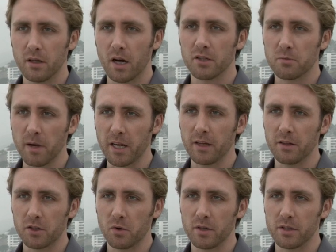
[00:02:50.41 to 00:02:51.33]
us making
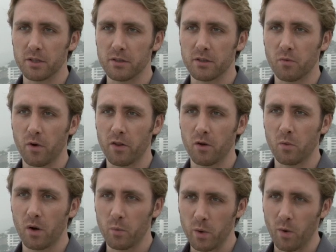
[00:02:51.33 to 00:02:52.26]
the choices of whether
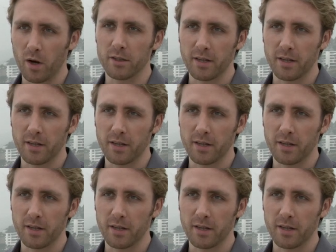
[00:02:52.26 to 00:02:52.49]
we want